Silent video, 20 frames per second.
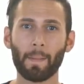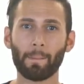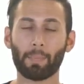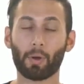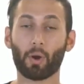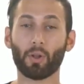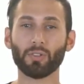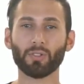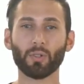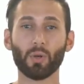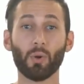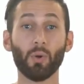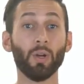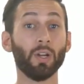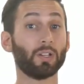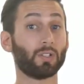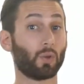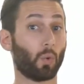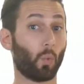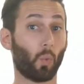but also
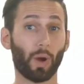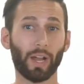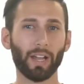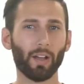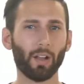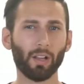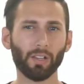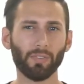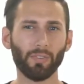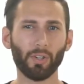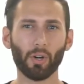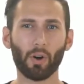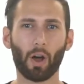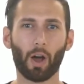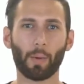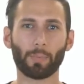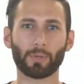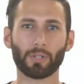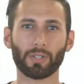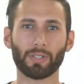to weigh all of your
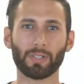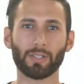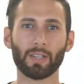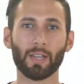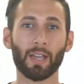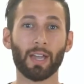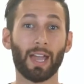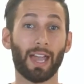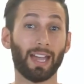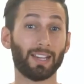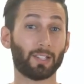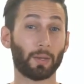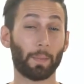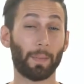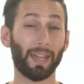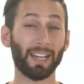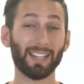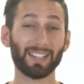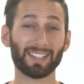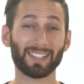options and to
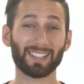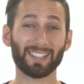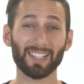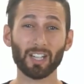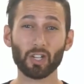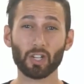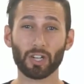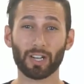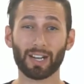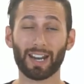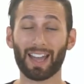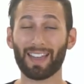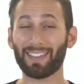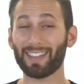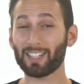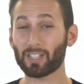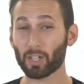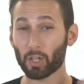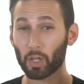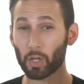make a decision and
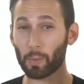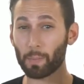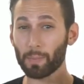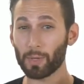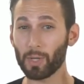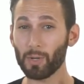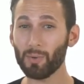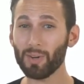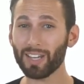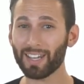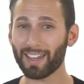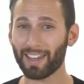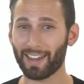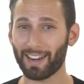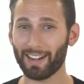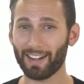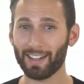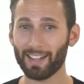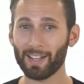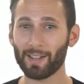then to
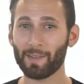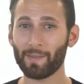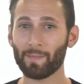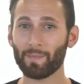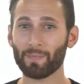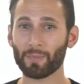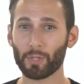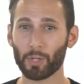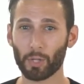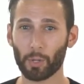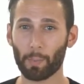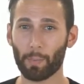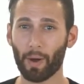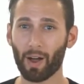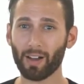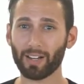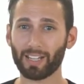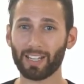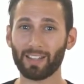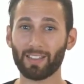communicate to your
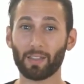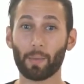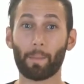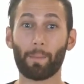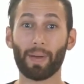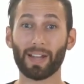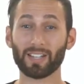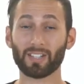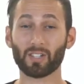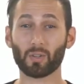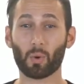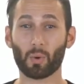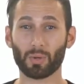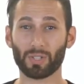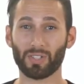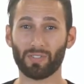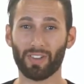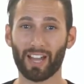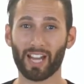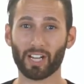body the best course of